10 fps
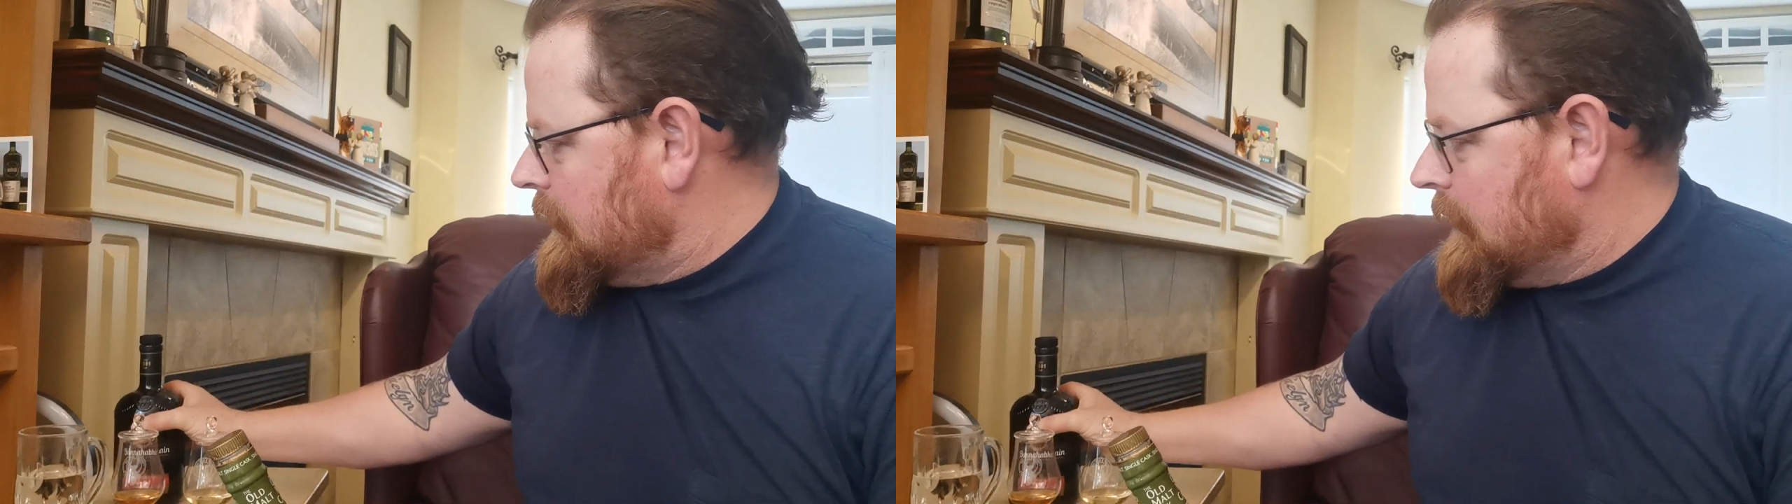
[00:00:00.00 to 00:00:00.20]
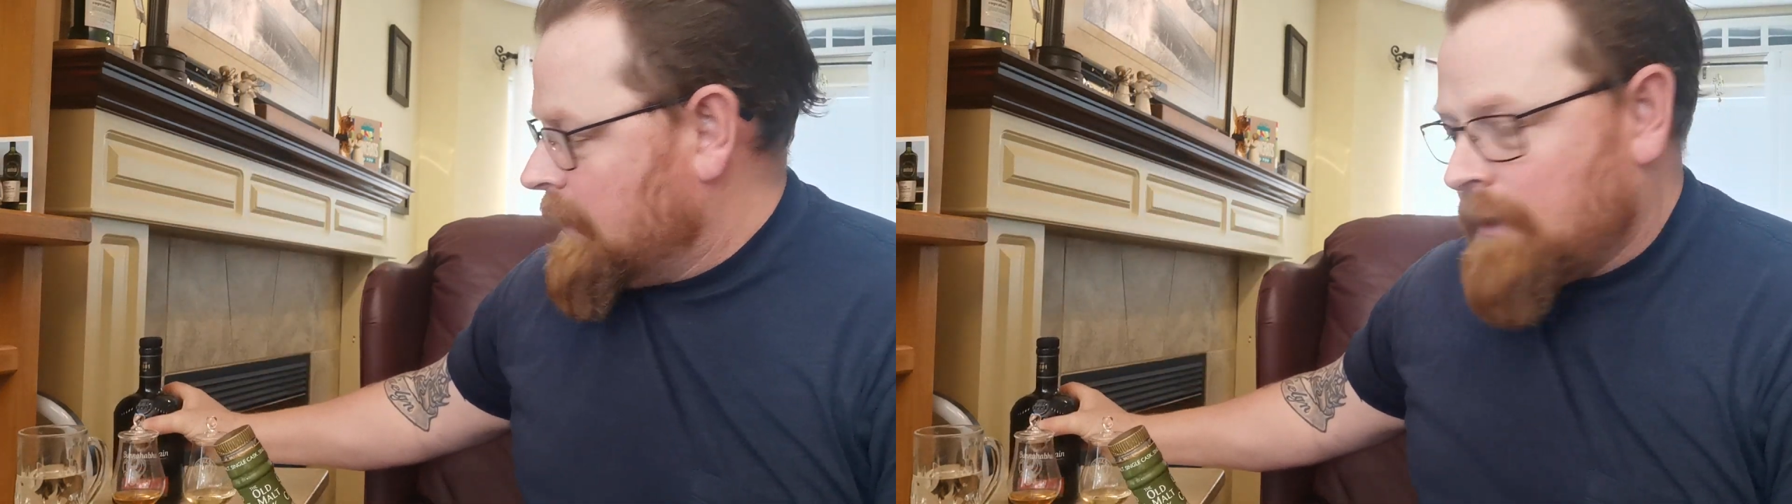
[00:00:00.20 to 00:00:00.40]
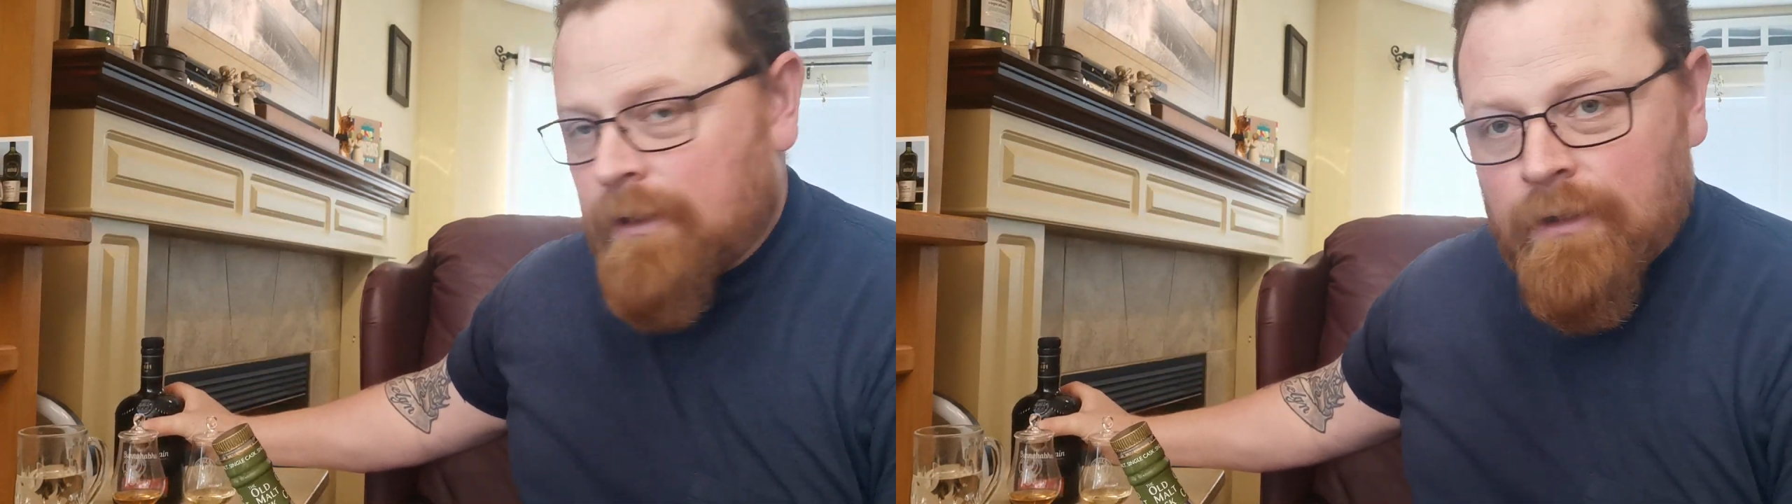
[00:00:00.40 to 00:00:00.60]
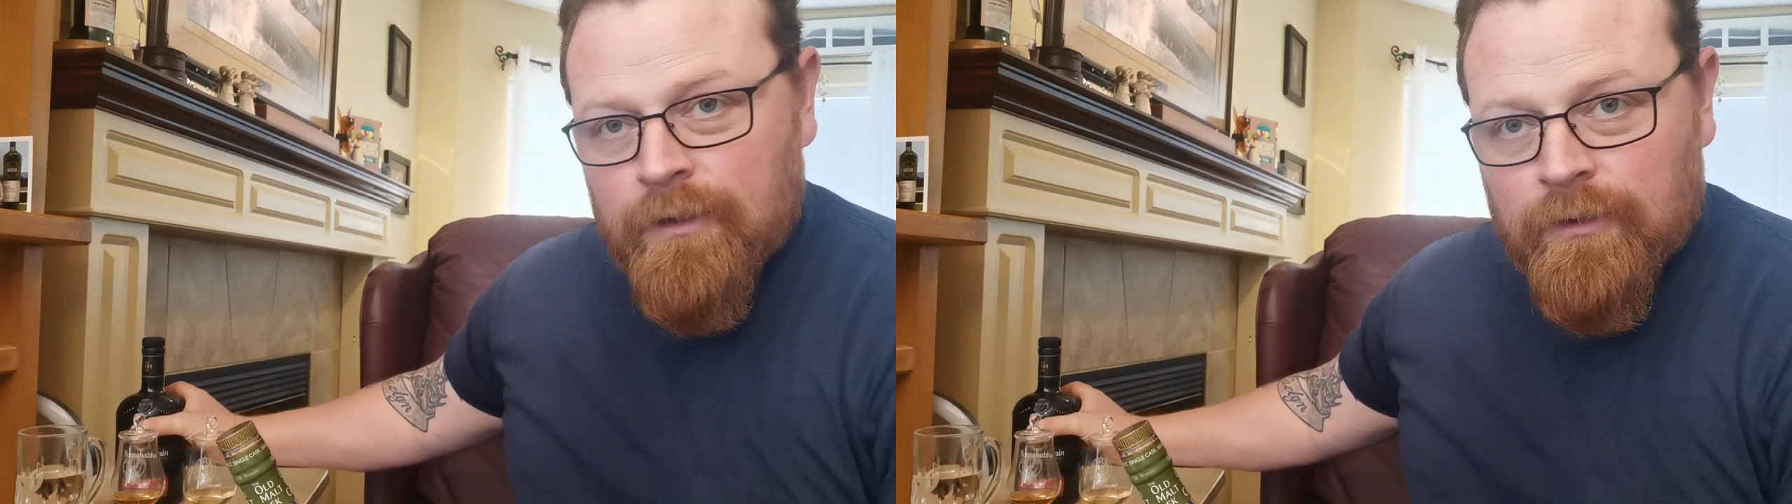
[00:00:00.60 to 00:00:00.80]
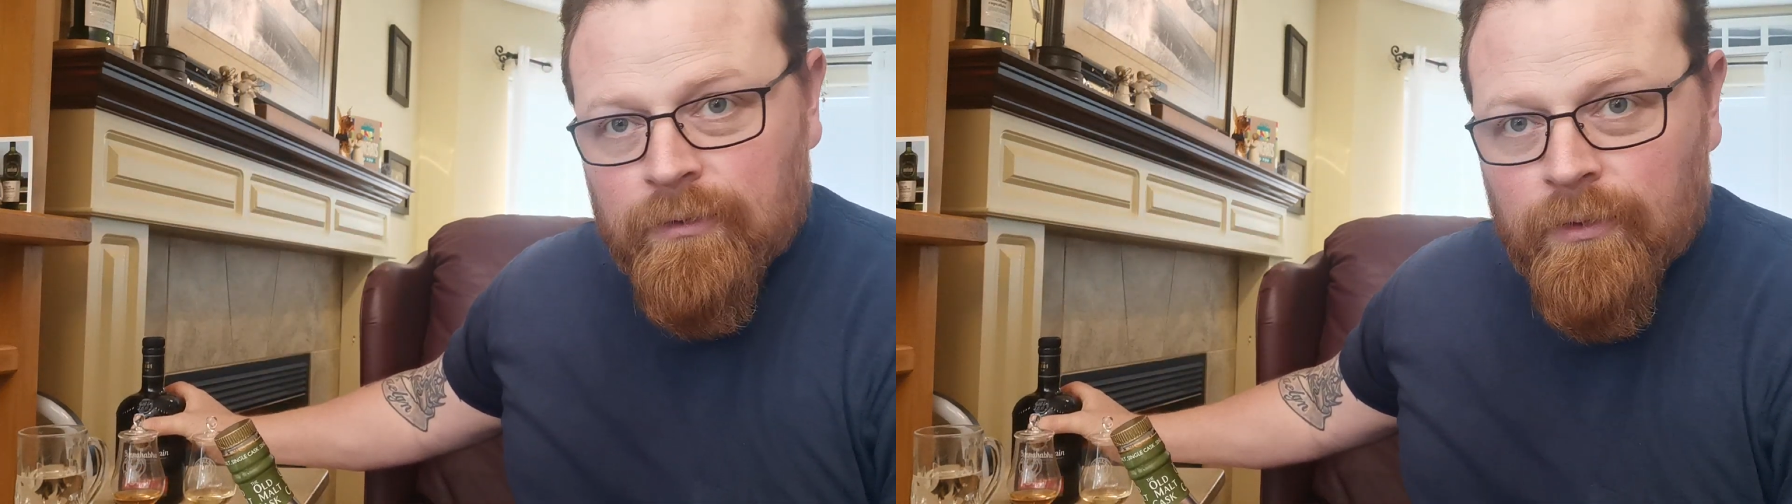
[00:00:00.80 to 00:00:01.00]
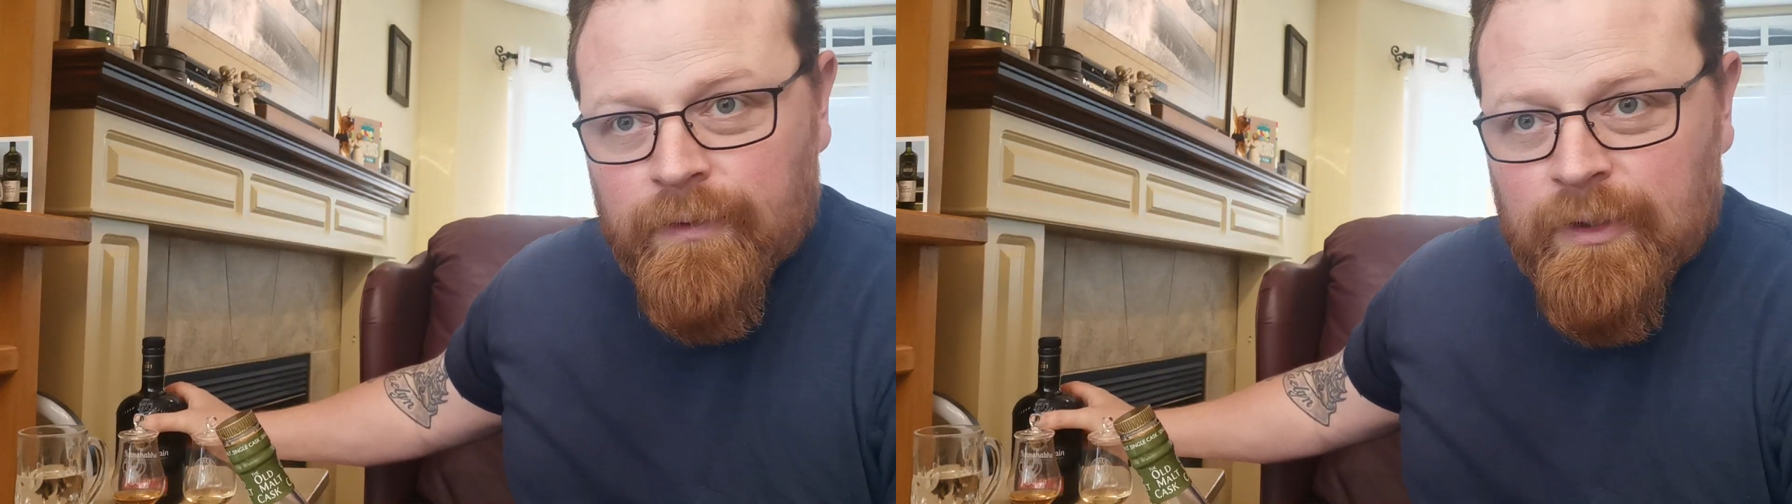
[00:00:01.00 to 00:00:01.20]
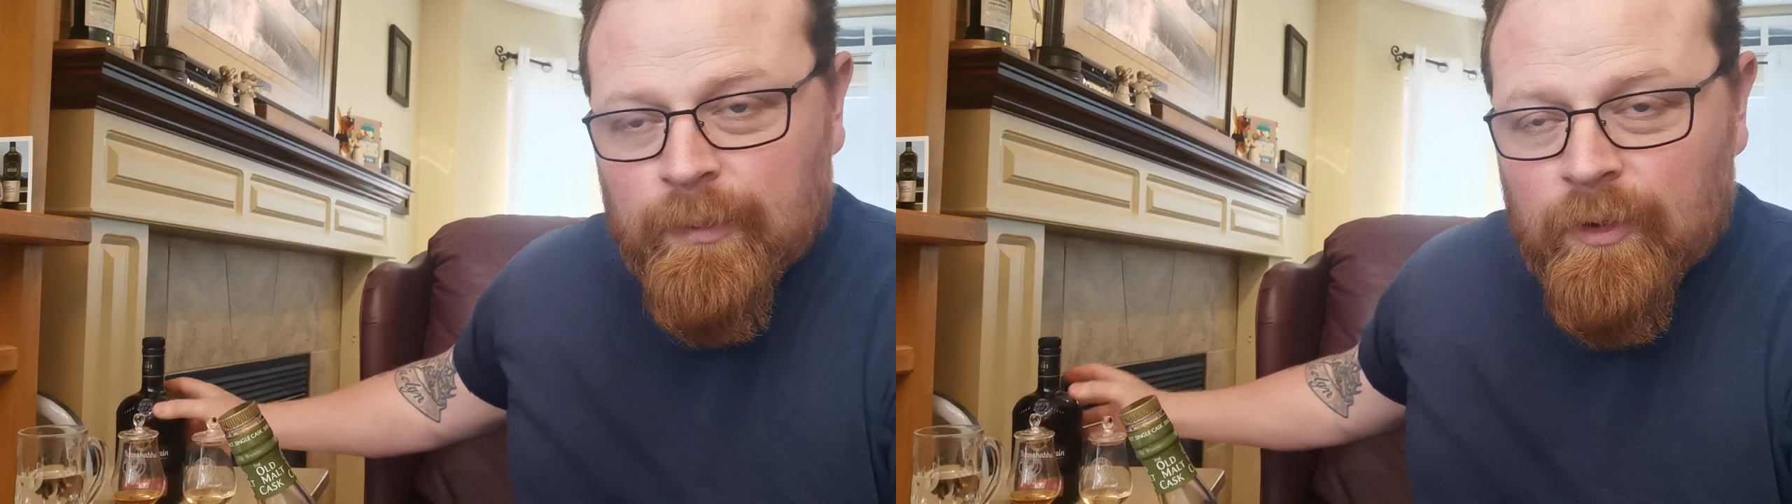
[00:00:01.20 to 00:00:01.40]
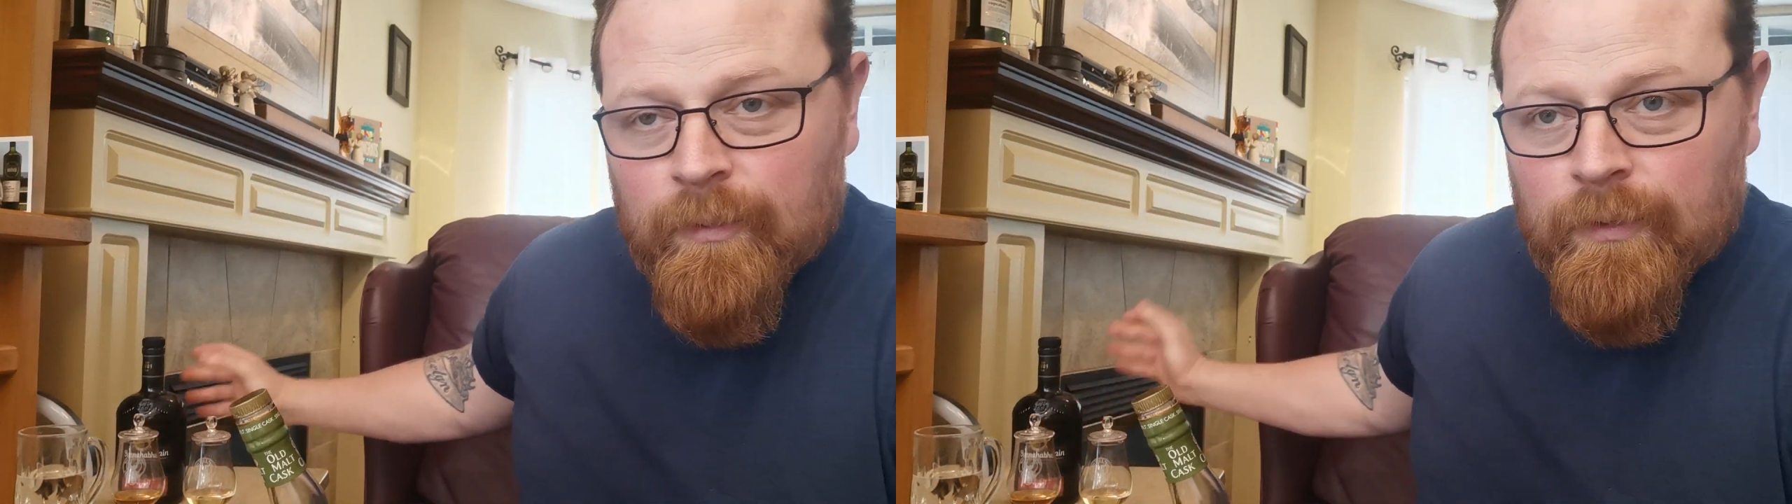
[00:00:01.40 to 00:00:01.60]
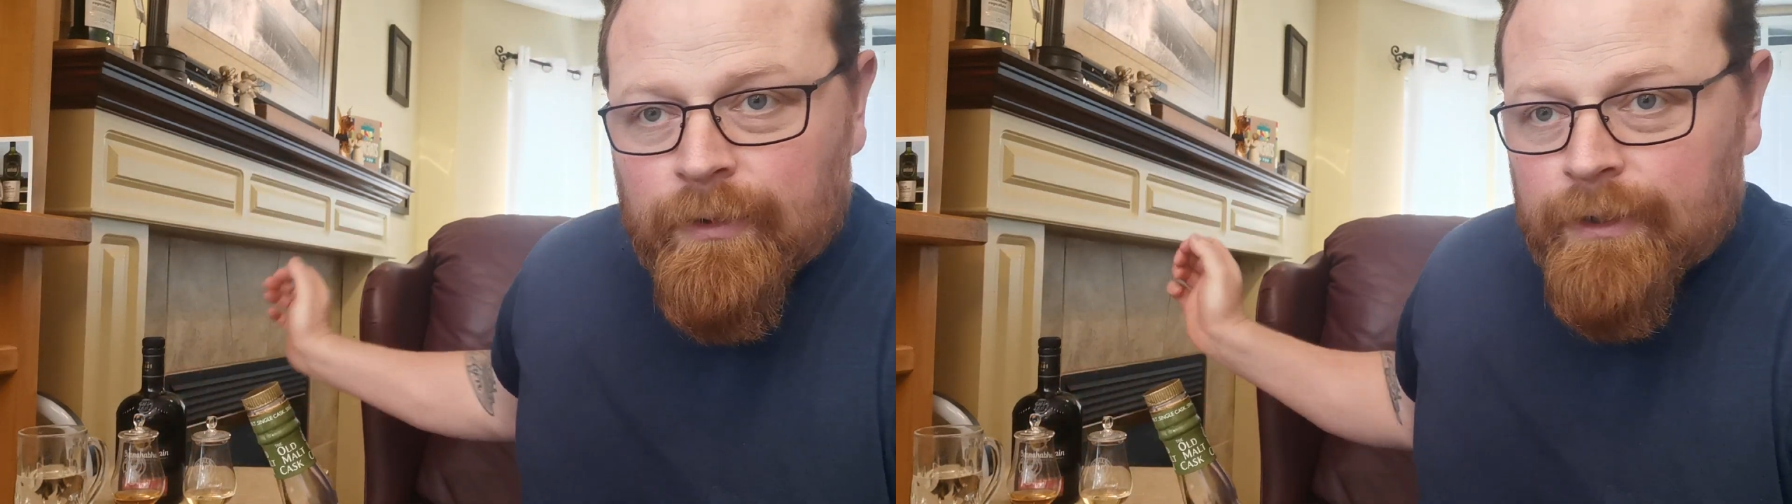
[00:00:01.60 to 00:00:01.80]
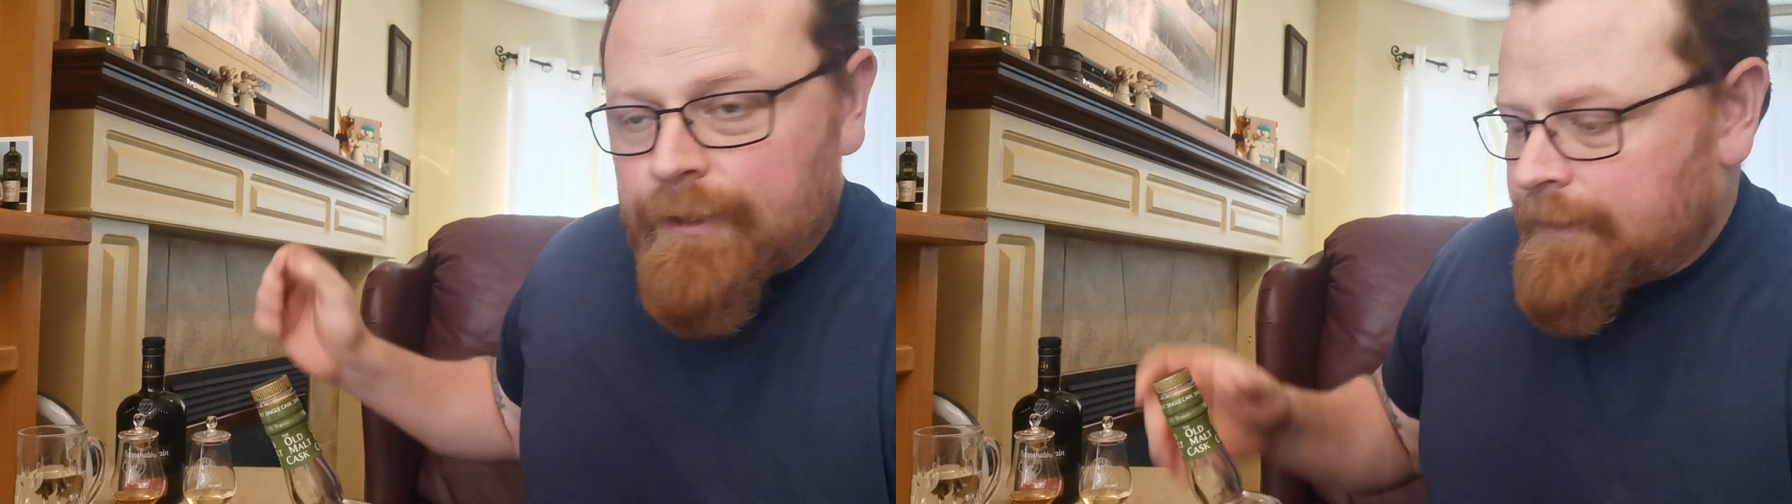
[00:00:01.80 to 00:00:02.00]
The cool thing about
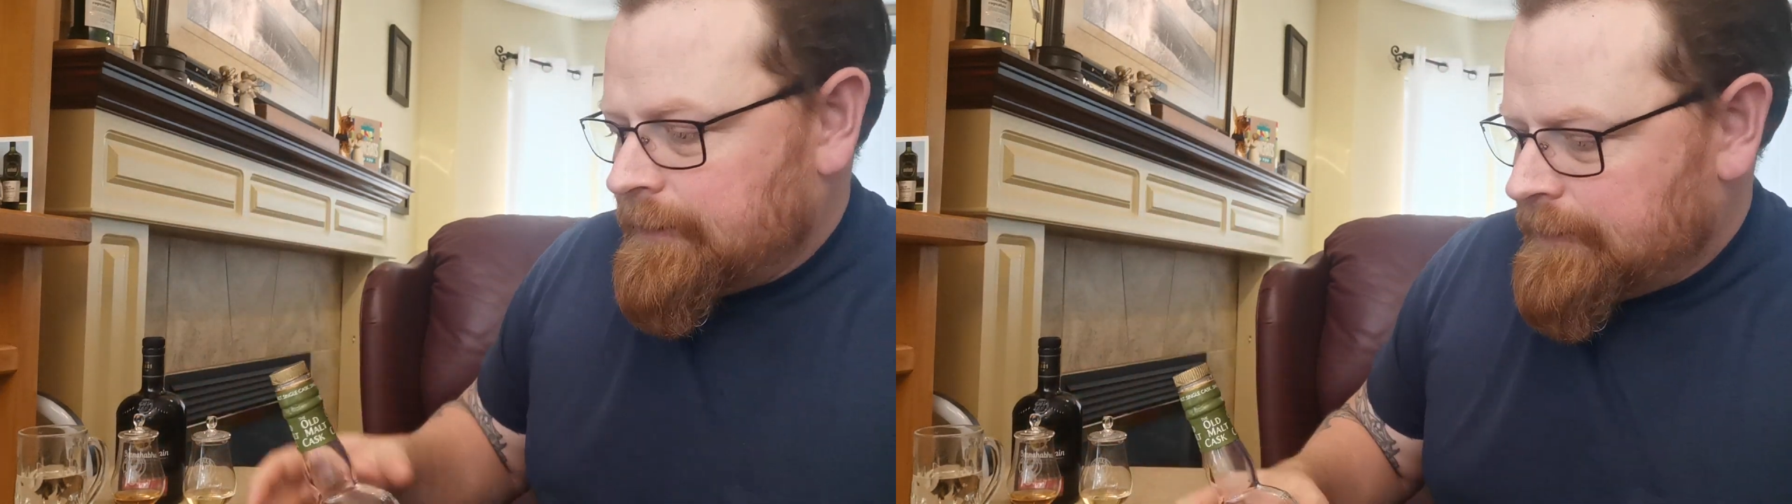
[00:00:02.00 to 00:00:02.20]
Bunna,